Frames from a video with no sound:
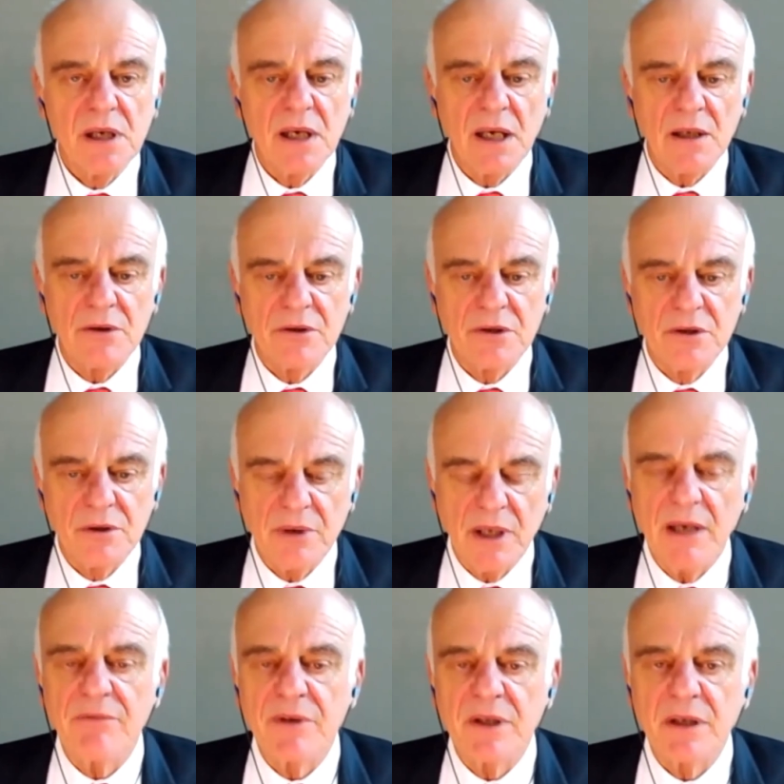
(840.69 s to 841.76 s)
and to do
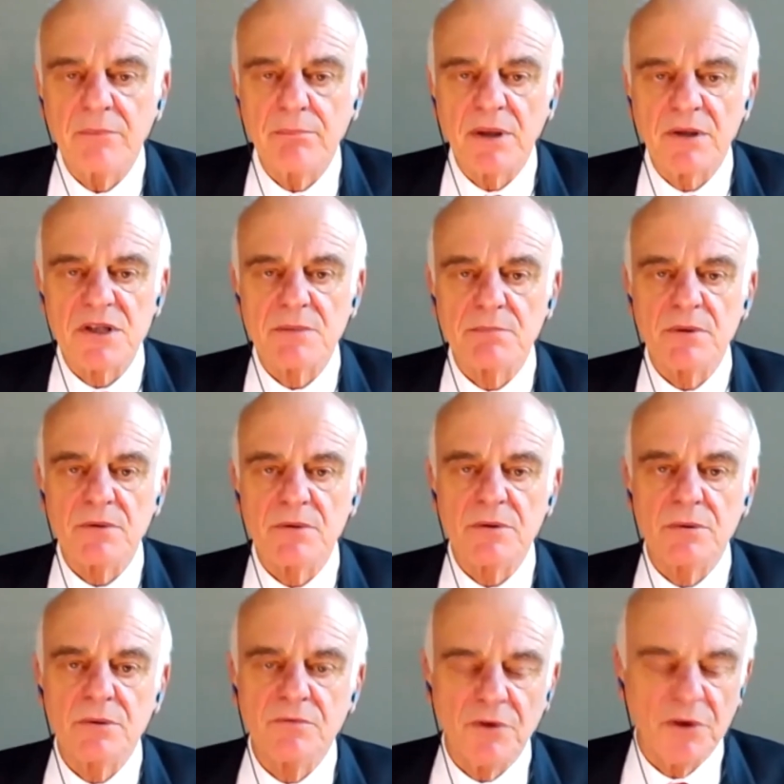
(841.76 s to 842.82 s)
everything possible
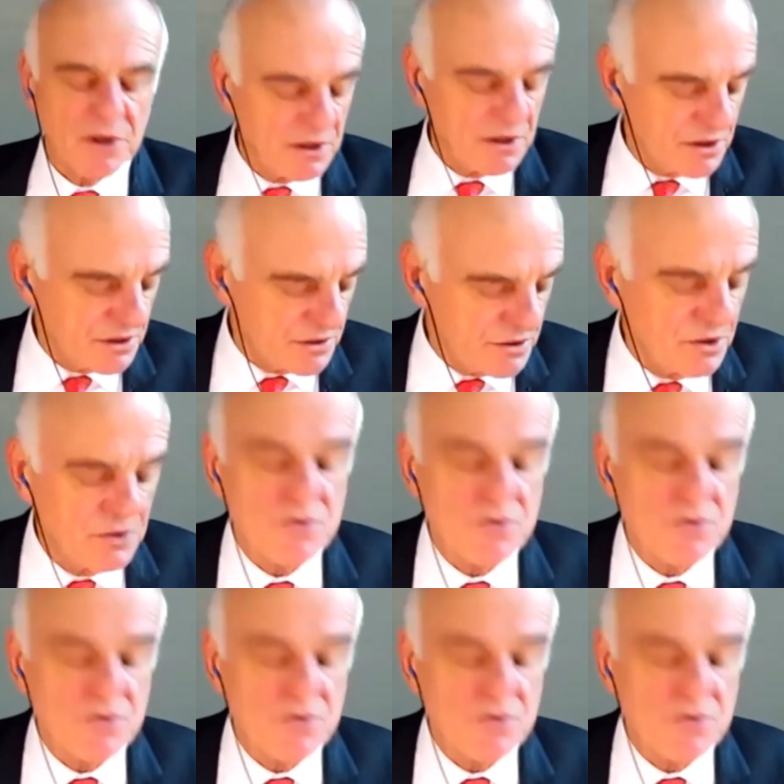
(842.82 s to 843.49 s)
to avoid the